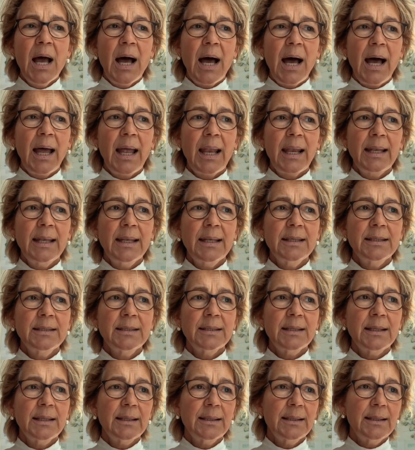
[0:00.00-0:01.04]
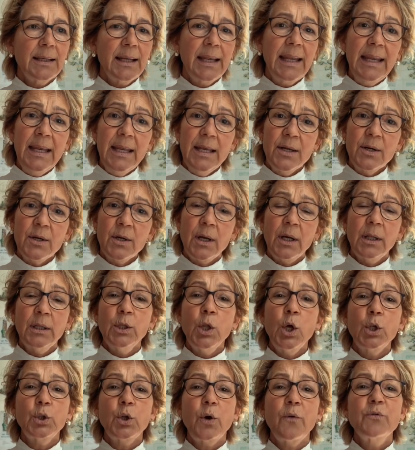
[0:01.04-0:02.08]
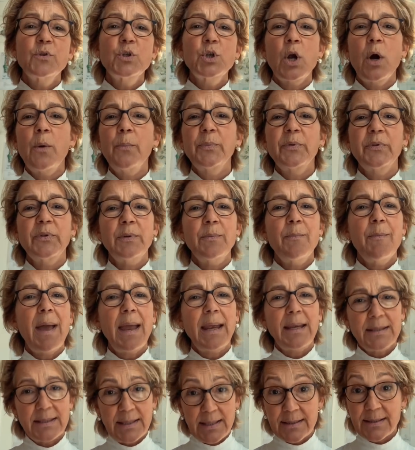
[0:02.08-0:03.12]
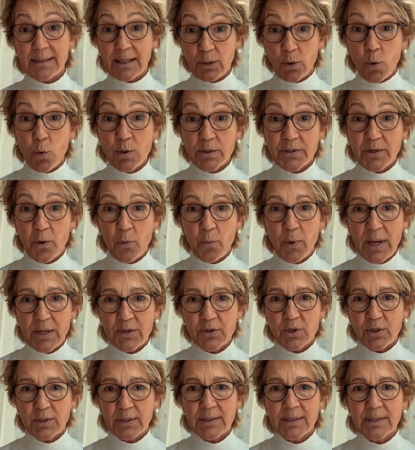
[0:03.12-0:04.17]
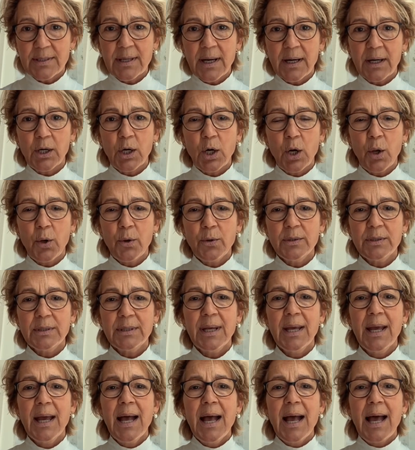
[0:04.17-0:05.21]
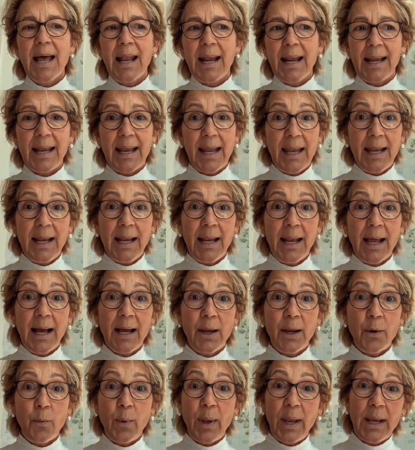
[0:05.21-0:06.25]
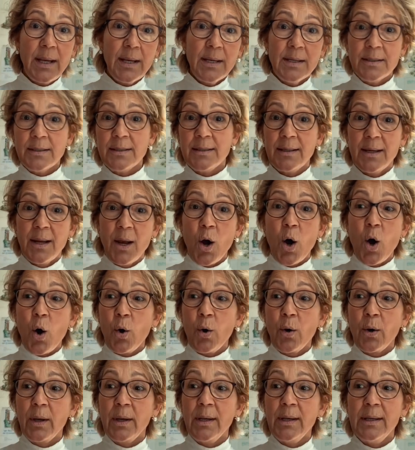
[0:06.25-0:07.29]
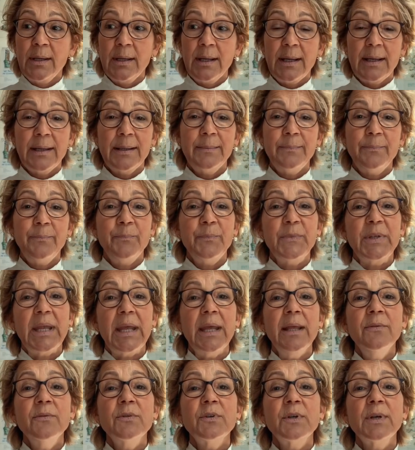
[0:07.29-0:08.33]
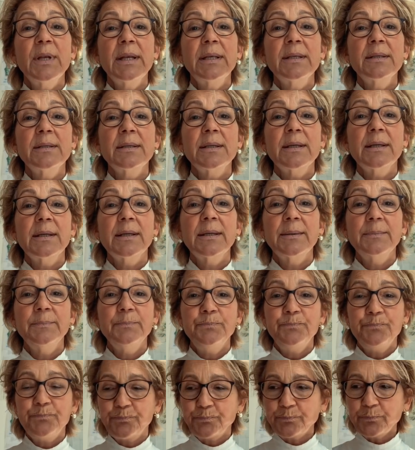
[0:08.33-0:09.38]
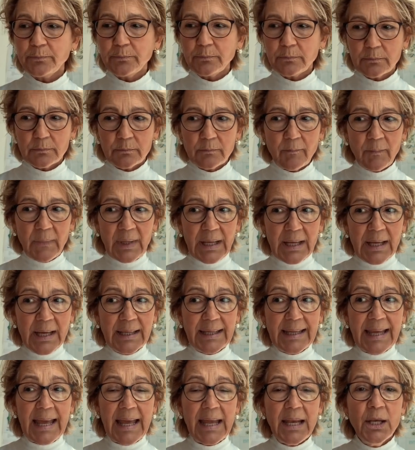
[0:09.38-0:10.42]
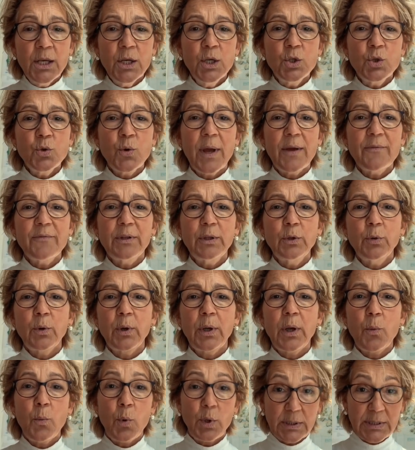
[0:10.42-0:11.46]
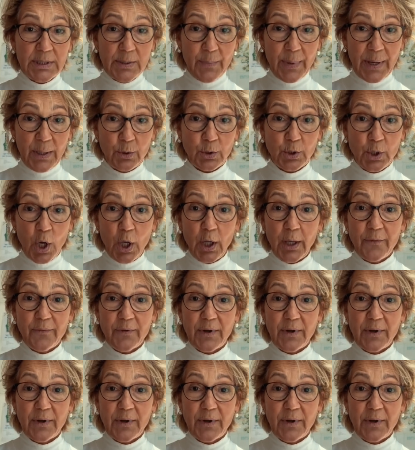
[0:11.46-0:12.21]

And uh, here a lot of shops and magazines and also restaurants are closed. And then I went on um, the internet um, again to have a look what's about olive